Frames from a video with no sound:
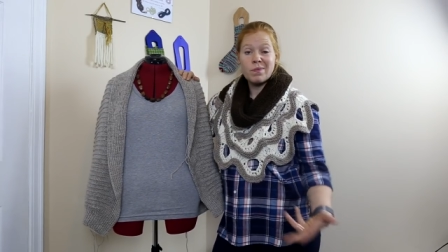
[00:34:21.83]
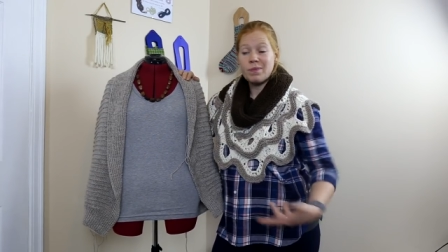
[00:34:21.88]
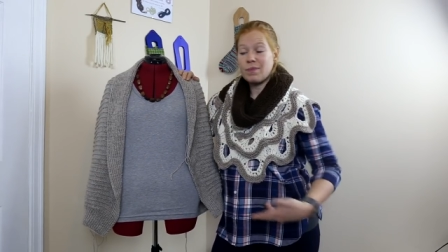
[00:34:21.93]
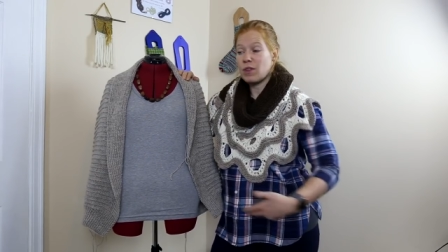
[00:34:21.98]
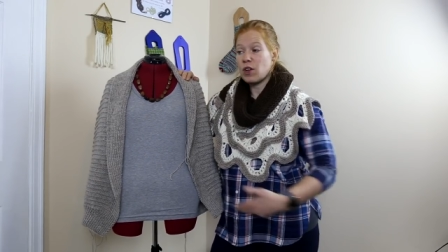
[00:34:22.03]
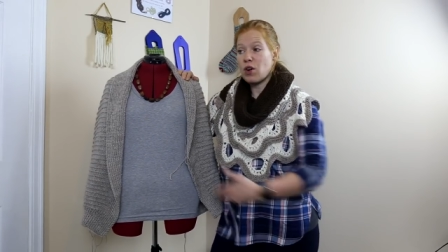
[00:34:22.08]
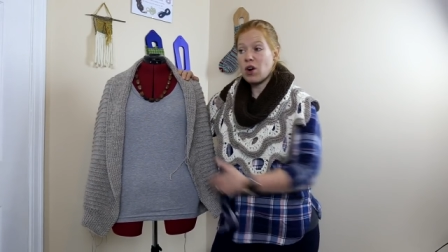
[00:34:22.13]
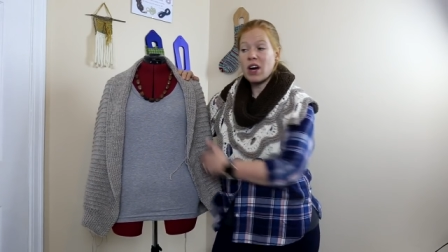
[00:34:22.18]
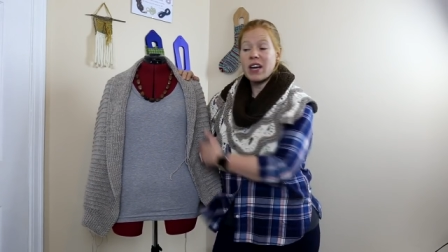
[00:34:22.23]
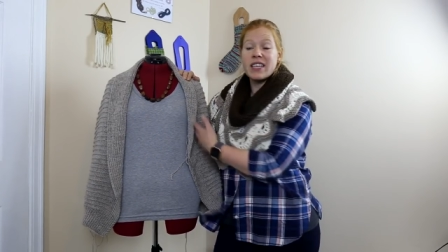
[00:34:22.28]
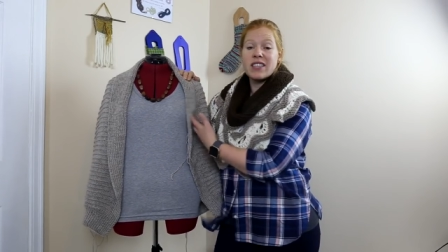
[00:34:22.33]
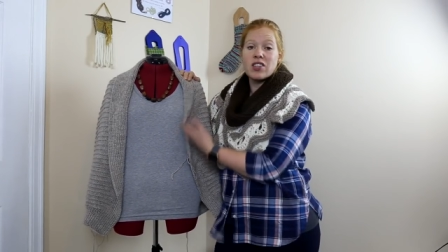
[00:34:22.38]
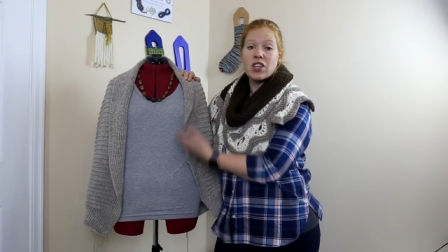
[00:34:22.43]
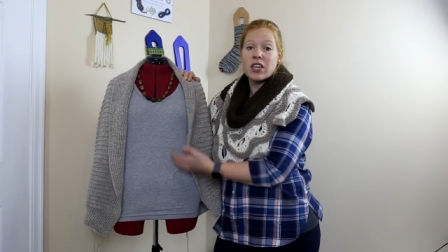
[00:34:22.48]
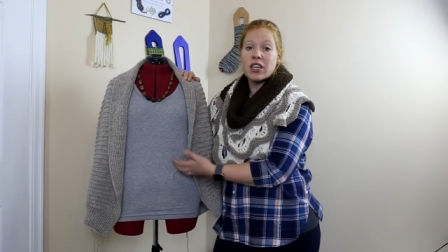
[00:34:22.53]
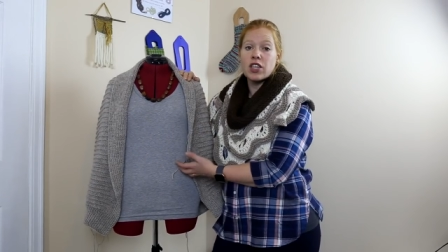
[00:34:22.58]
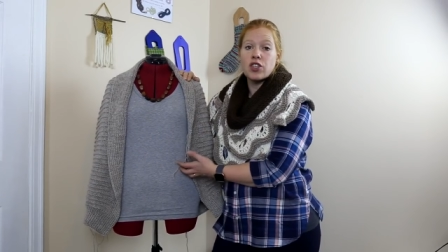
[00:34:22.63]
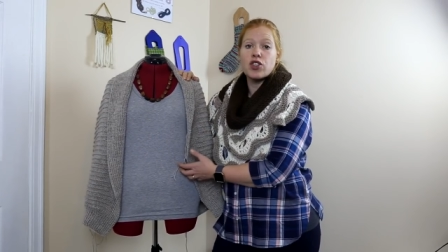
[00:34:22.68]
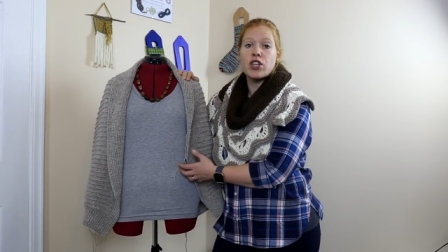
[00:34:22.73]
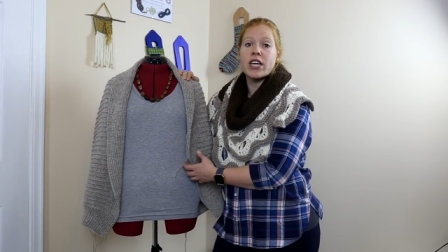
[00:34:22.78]
they're not, it's not
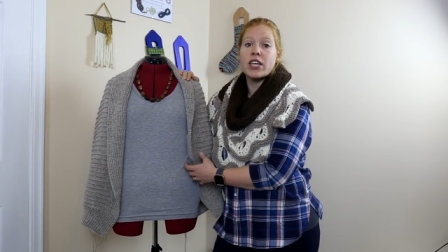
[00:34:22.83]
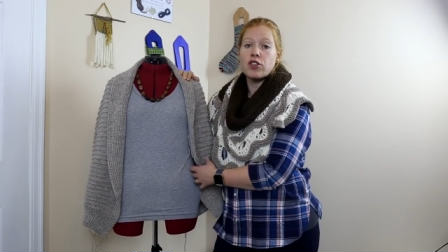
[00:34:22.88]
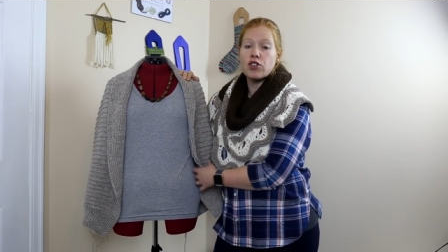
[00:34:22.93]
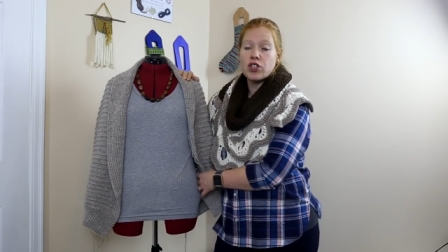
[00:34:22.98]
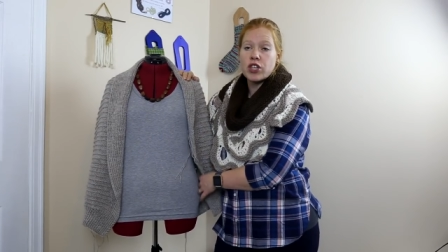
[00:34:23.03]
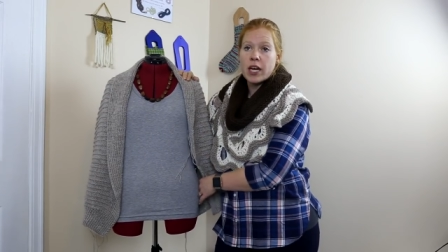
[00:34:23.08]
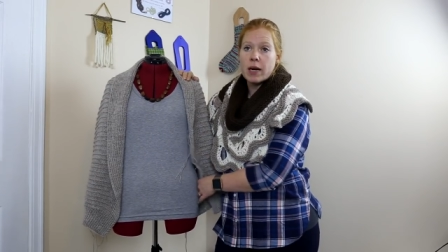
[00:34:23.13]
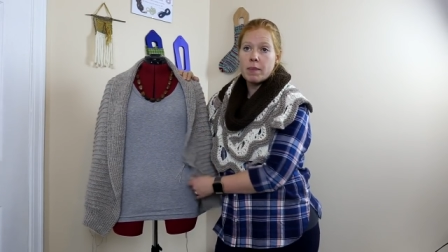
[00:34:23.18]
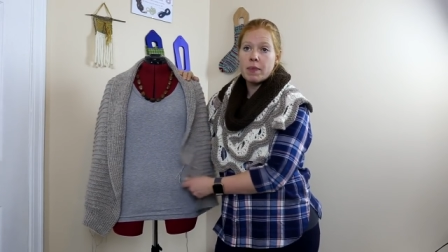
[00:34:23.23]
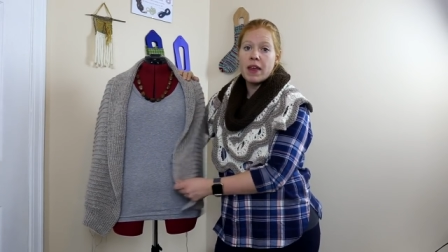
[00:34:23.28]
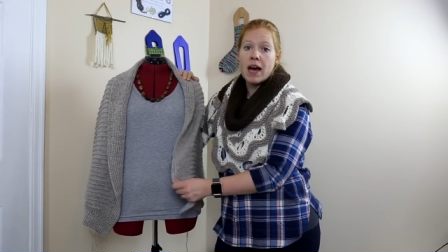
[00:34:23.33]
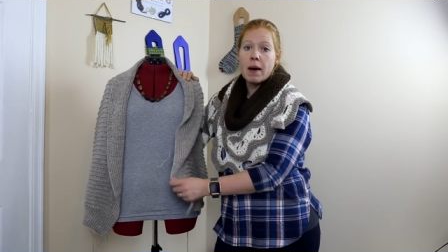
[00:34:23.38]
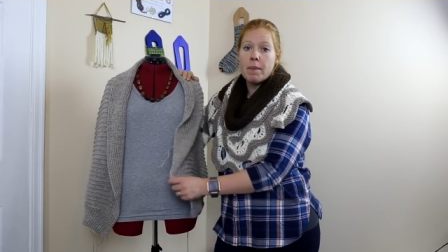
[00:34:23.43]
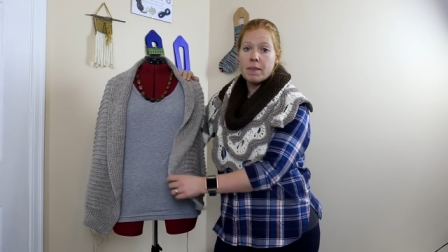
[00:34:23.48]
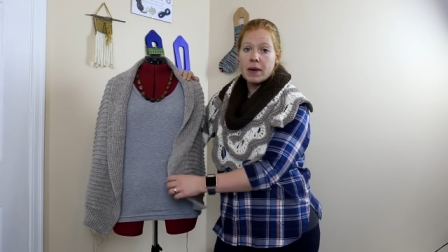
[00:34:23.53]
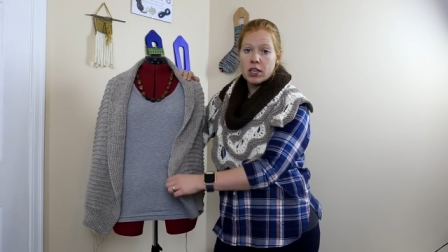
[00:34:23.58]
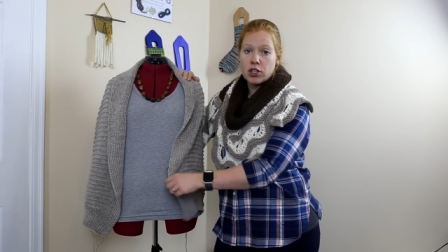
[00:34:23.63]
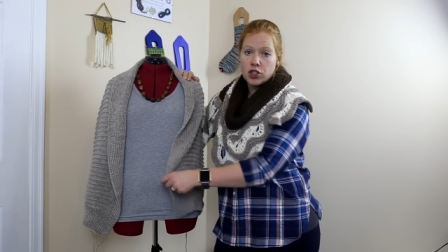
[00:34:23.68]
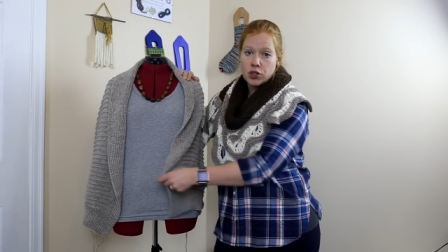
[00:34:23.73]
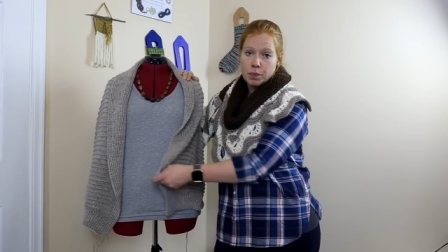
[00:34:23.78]
going to change shape that
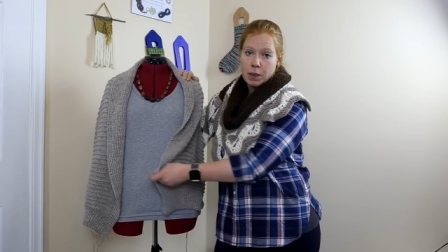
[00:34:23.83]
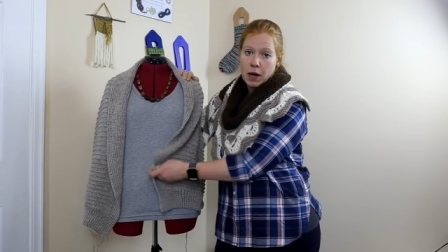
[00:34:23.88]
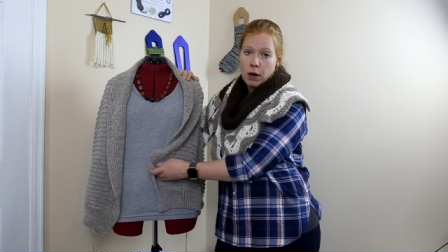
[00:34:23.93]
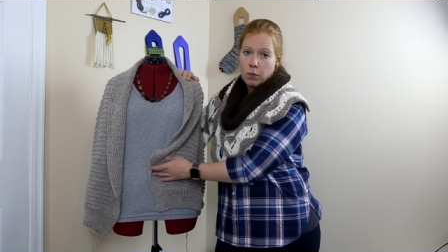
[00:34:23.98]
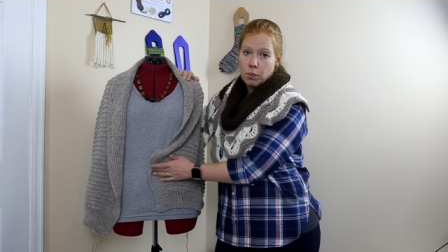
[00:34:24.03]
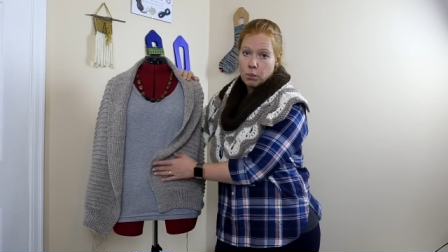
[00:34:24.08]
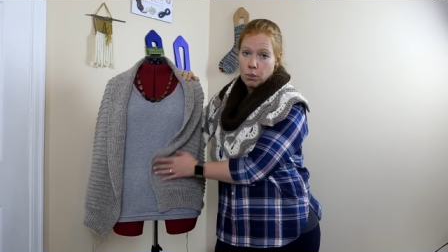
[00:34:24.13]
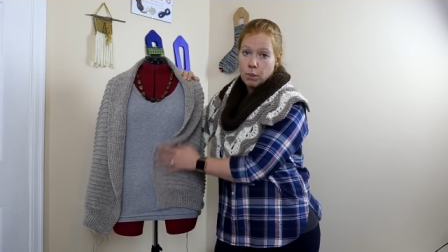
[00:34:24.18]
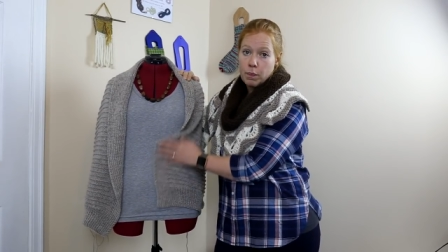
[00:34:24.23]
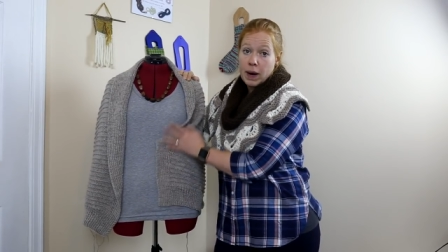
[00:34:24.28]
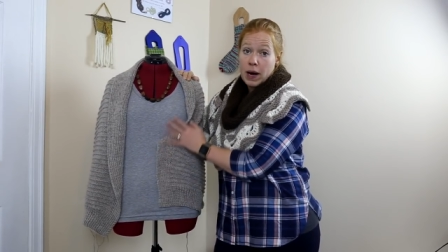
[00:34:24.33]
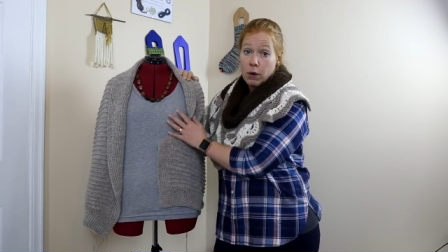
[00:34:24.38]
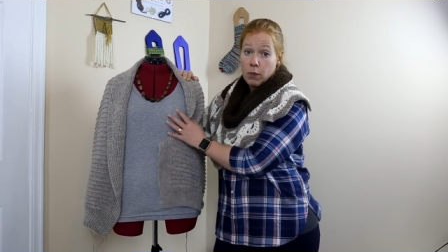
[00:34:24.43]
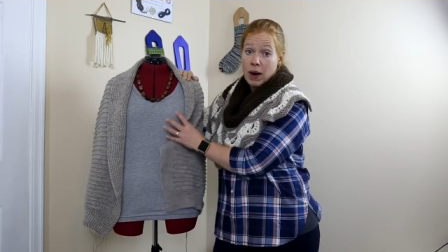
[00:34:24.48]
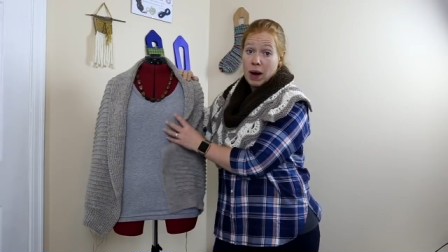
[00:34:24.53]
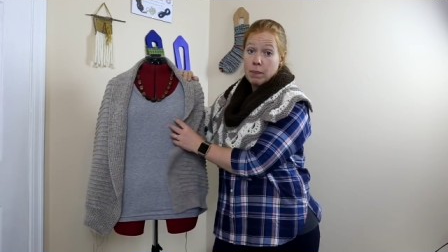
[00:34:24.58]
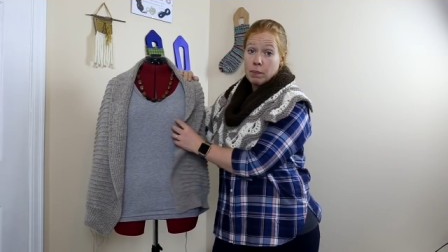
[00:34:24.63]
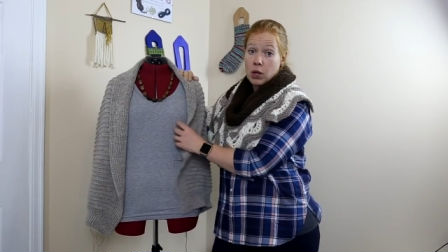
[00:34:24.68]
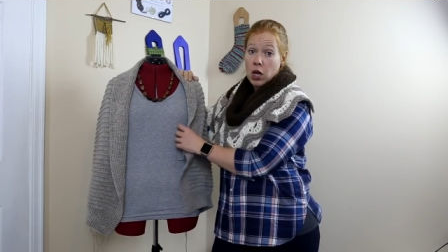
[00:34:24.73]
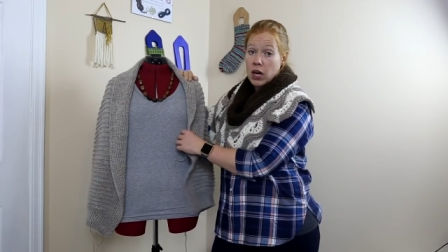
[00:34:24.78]
much by, by
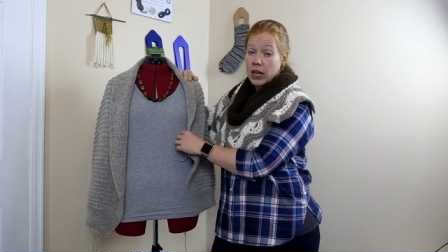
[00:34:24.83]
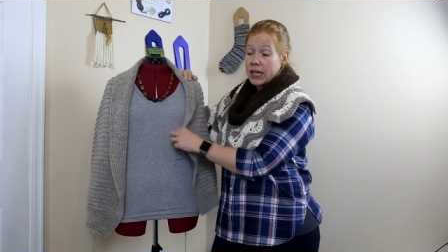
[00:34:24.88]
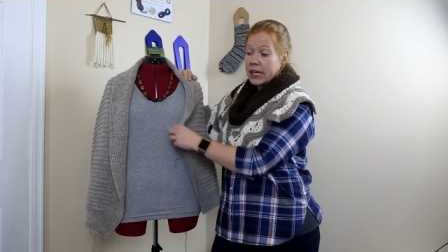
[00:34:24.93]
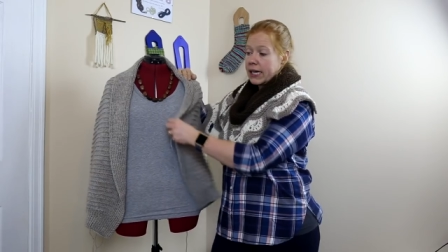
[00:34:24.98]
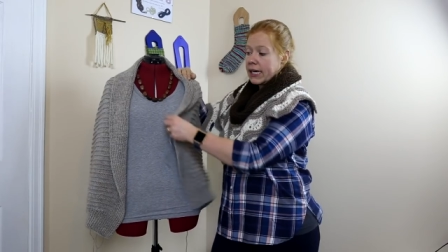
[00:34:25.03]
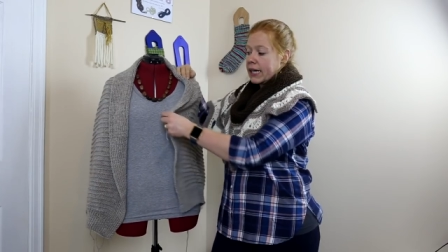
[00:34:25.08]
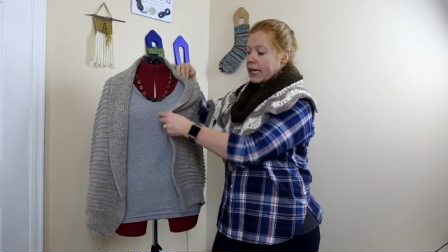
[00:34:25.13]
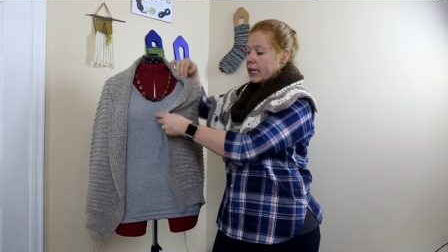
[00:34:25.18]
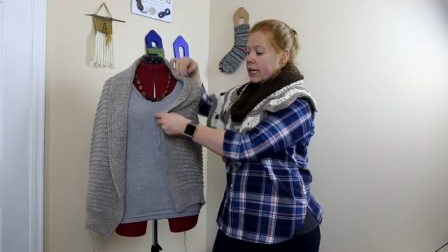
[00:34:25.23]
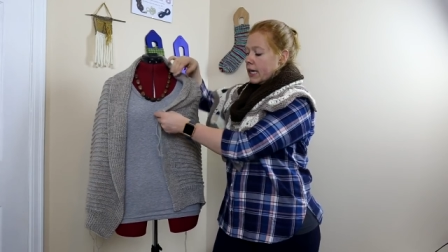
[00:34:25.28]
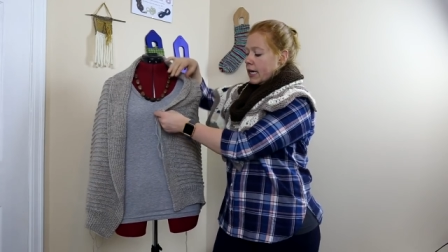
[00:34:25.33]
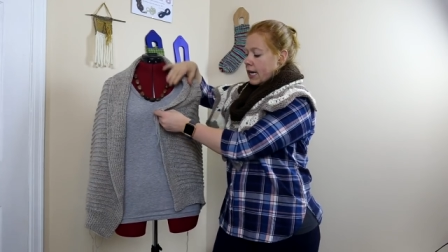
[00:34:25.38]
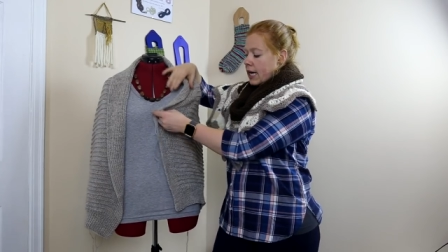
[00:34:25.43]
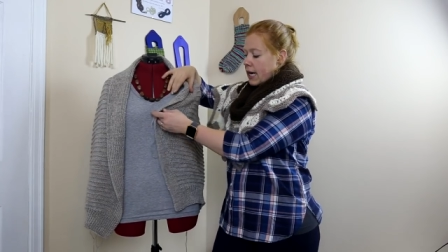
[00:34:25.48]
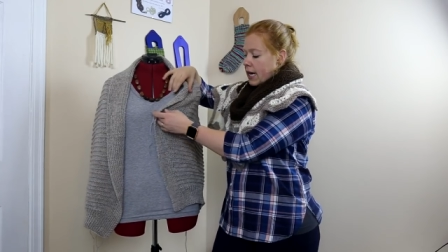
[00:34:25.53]
wet blocking it.